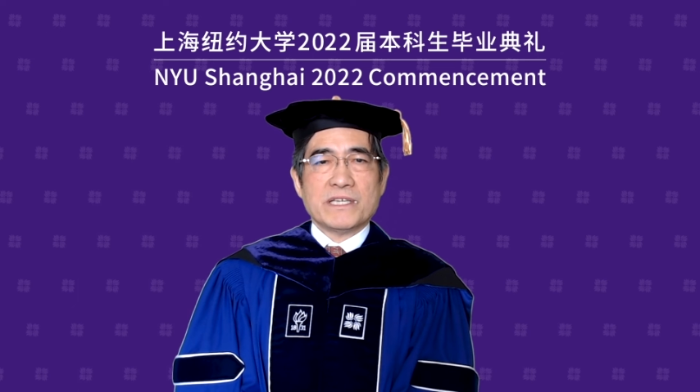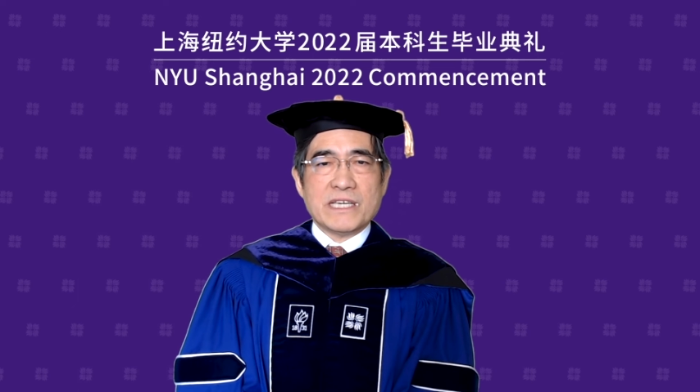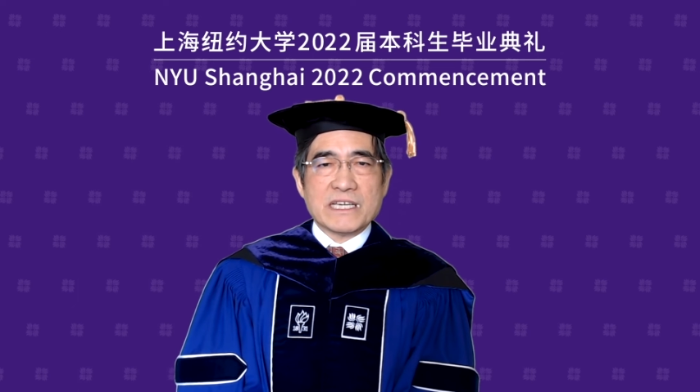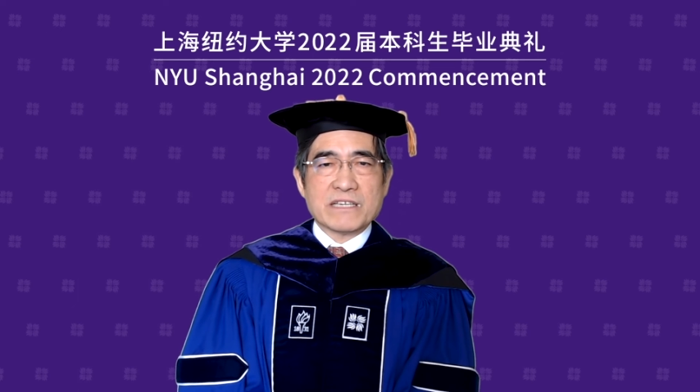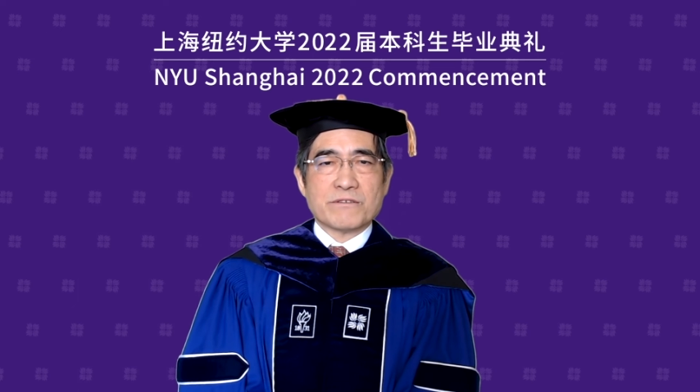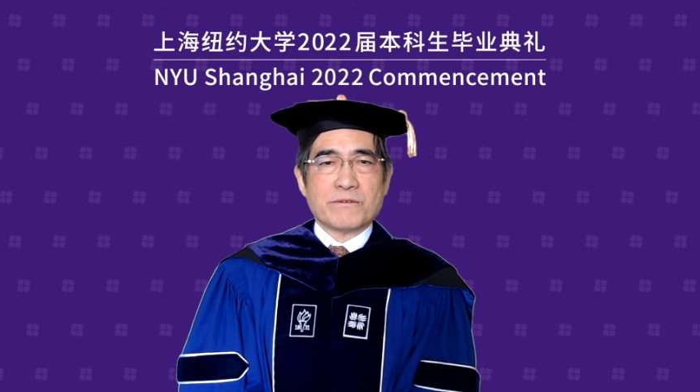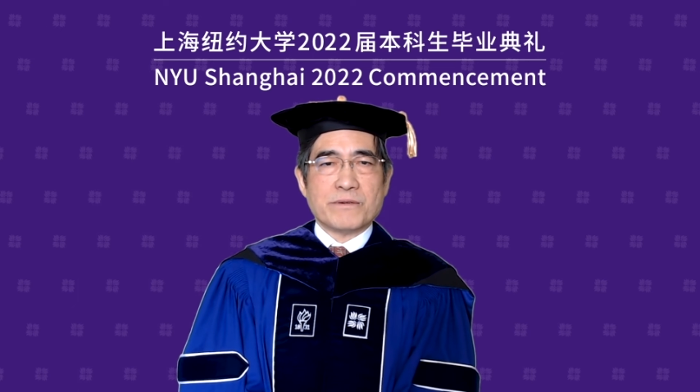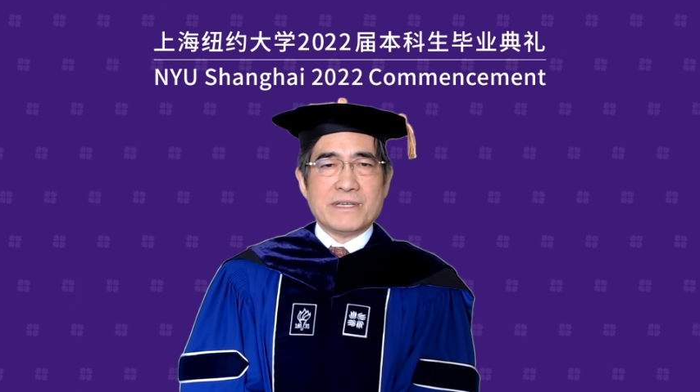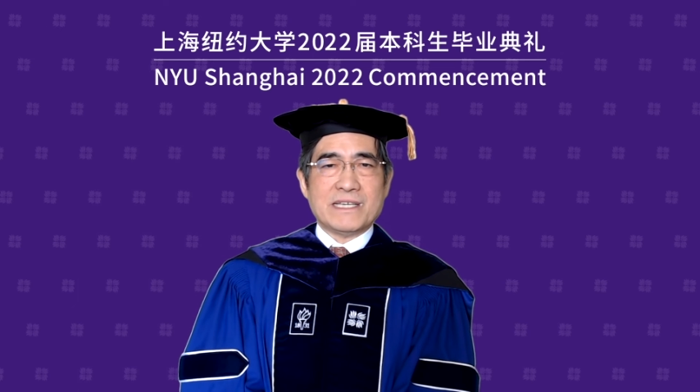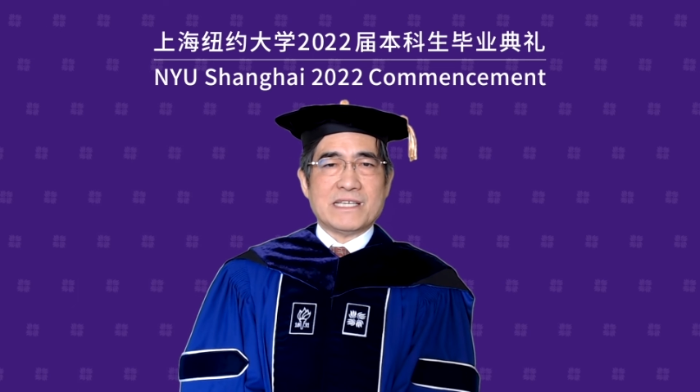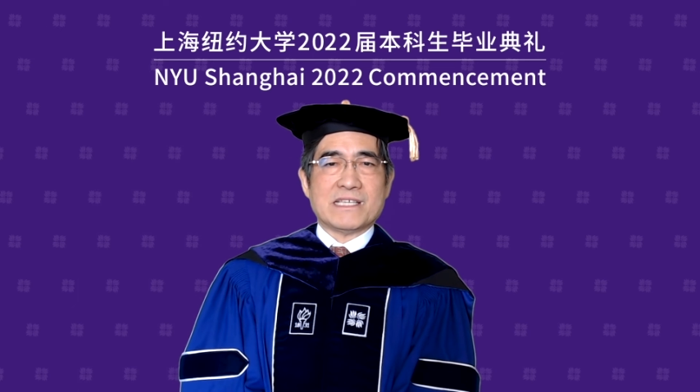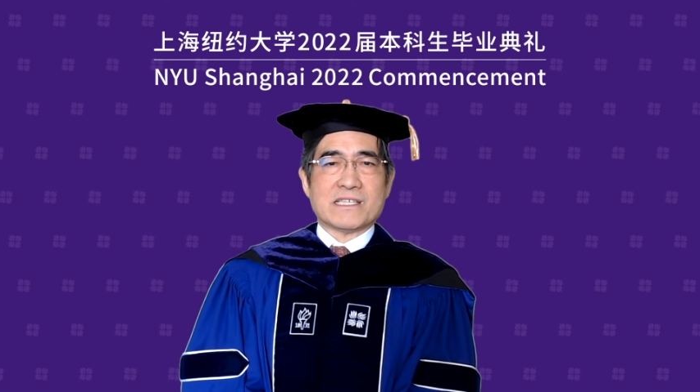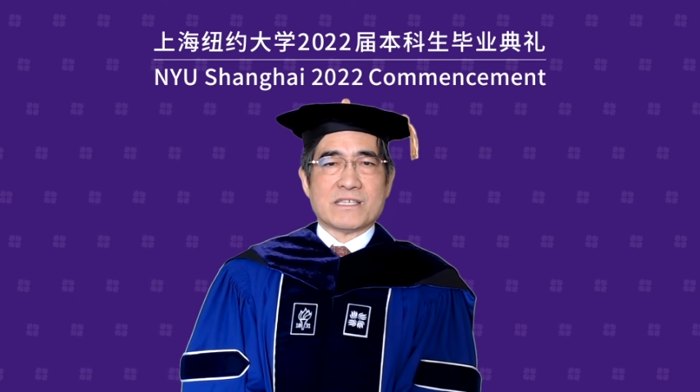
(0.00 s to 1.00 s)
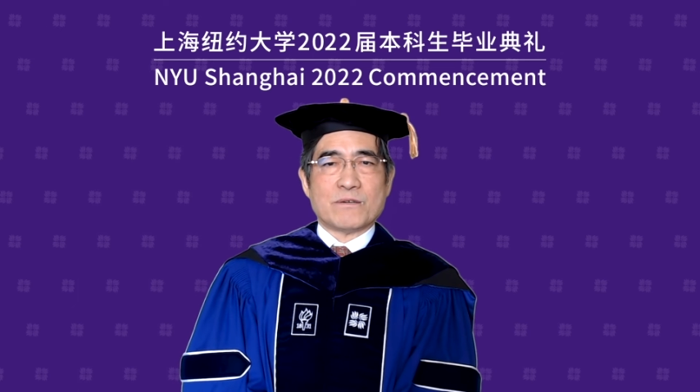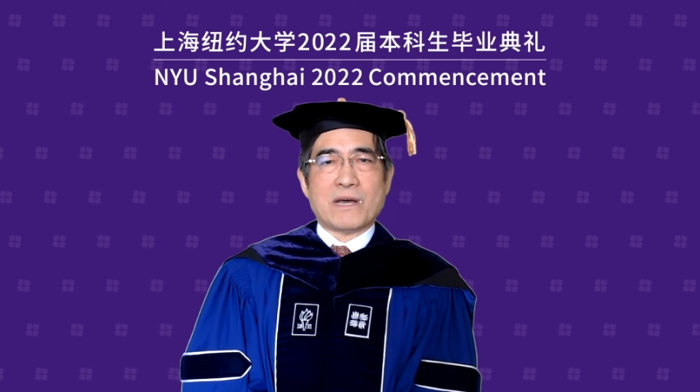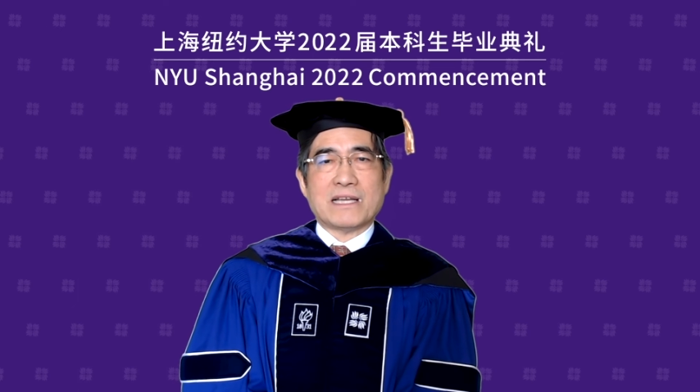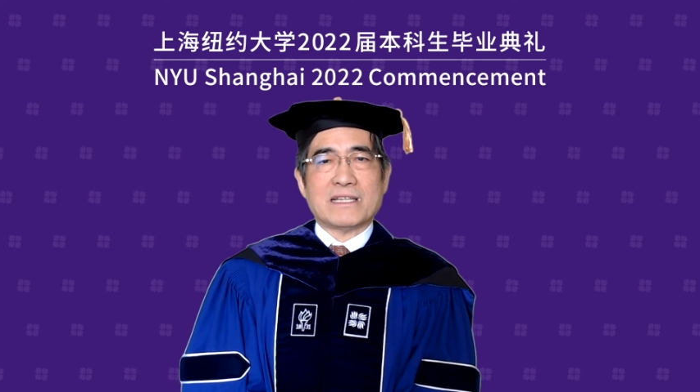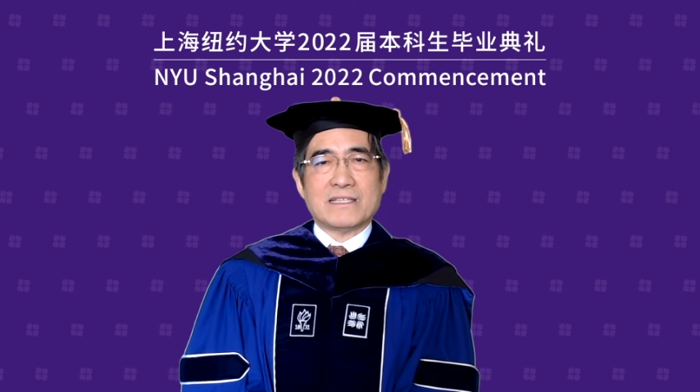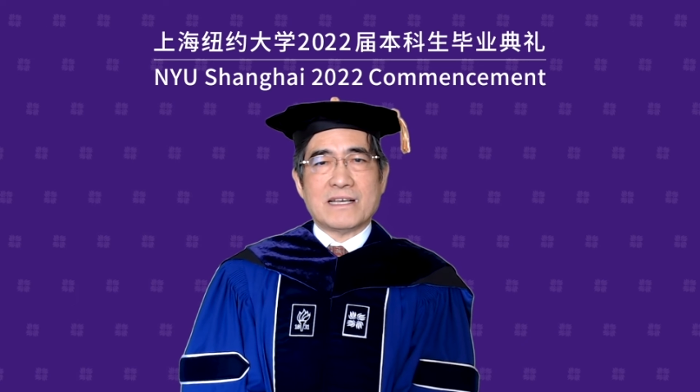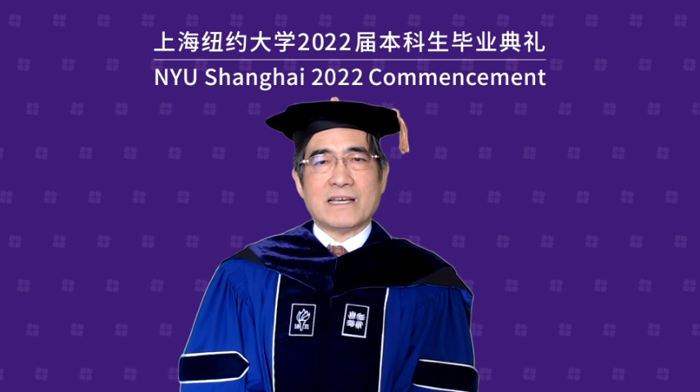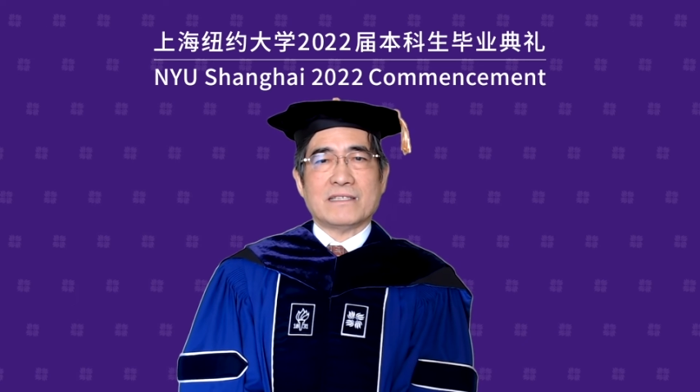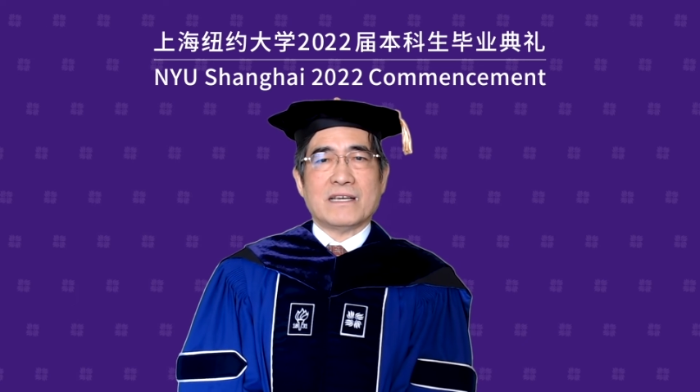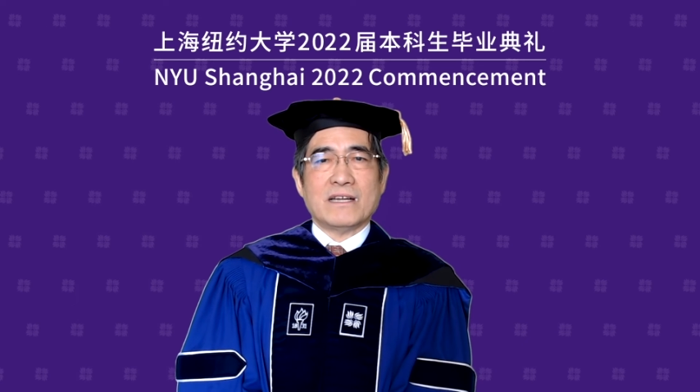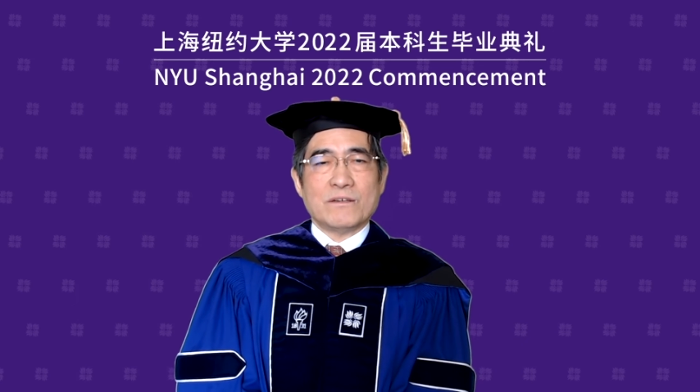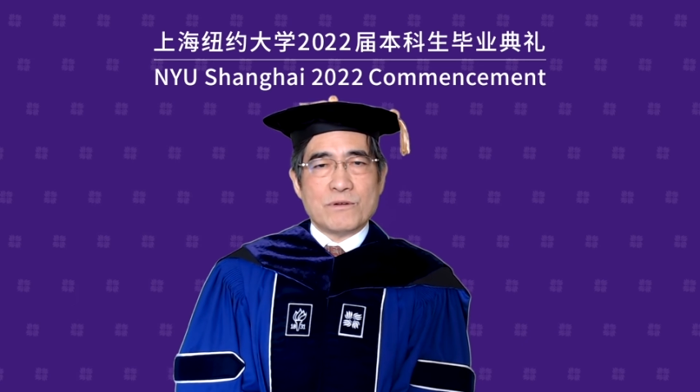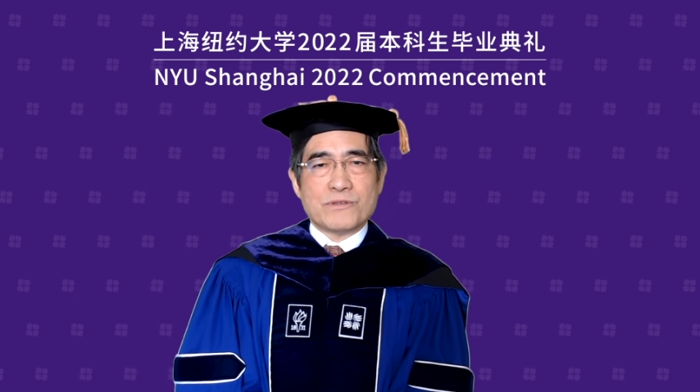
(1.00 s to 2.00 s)
increase rather
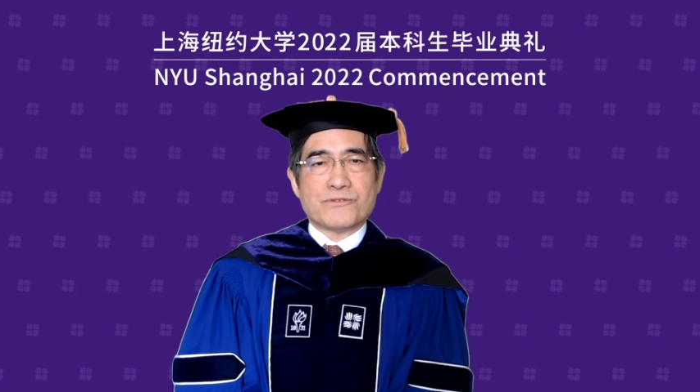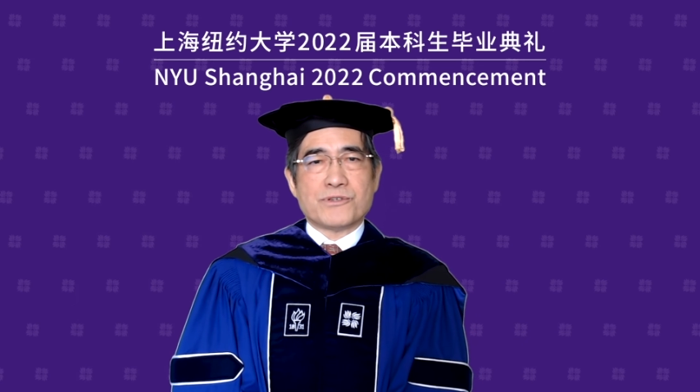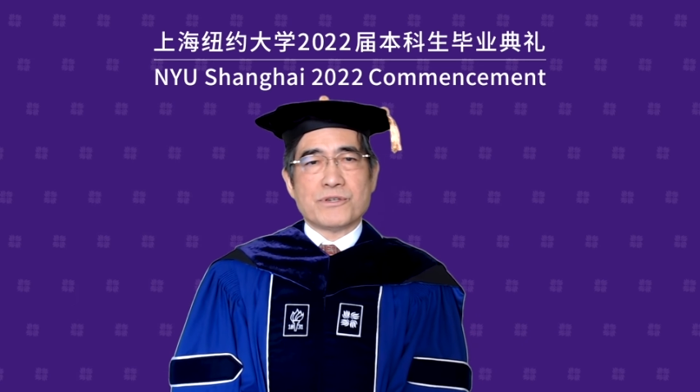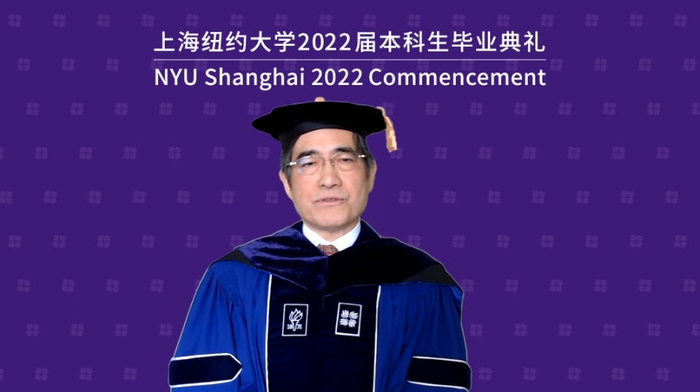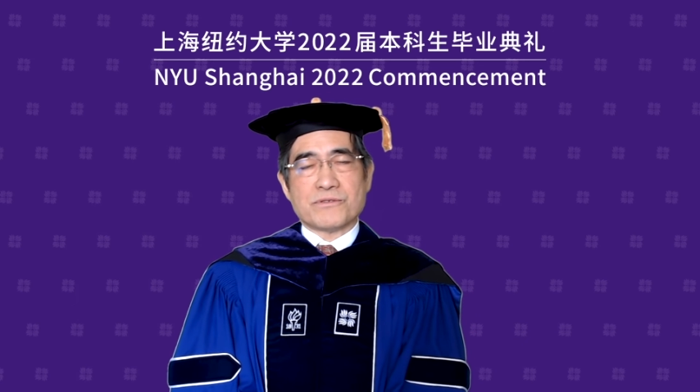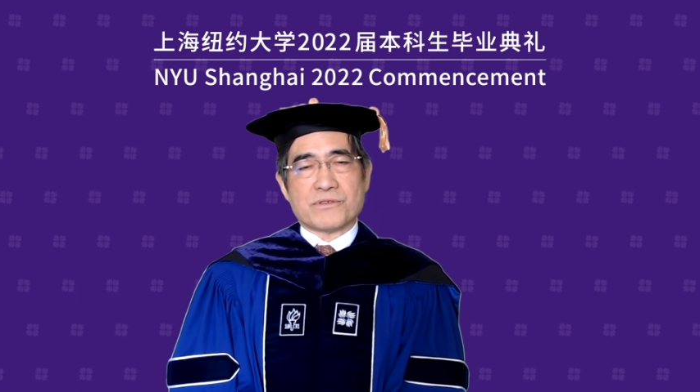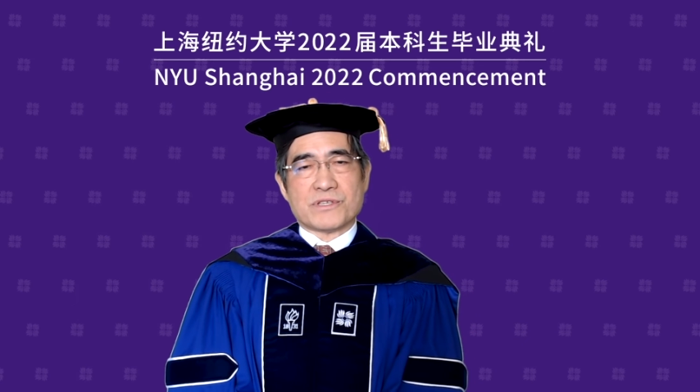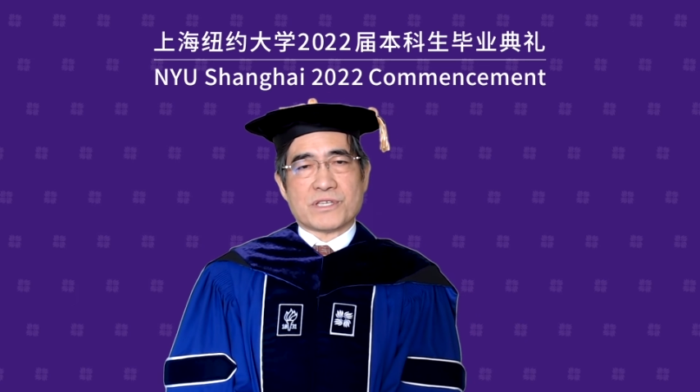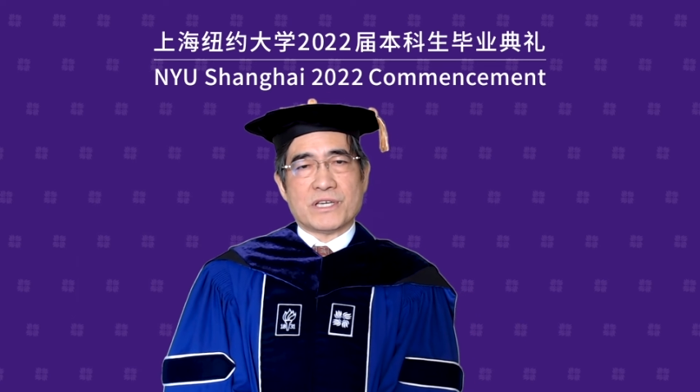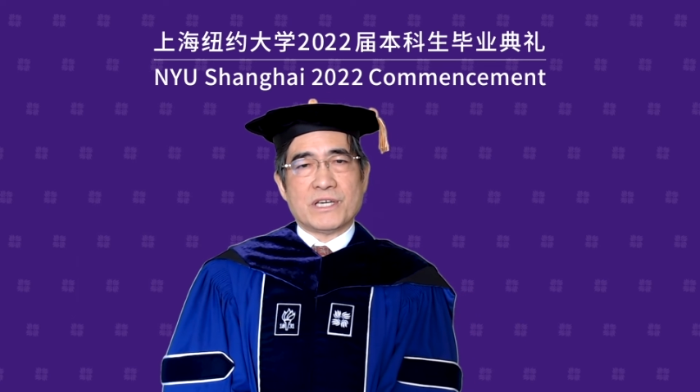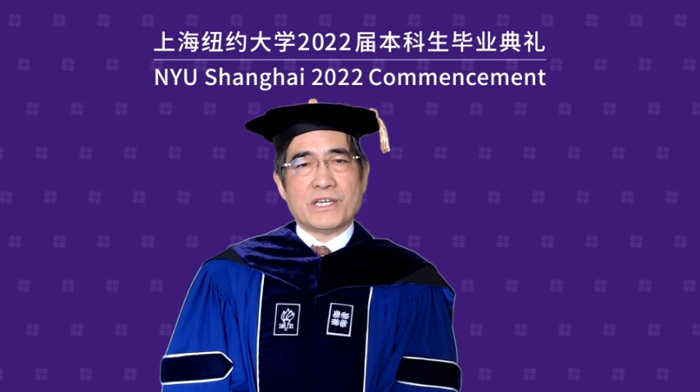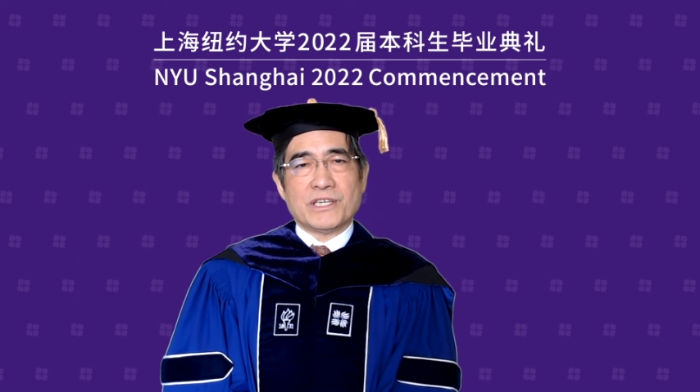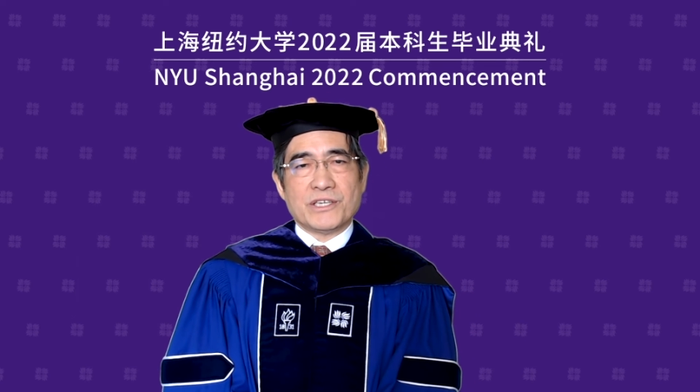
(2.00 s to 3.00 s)
than reduce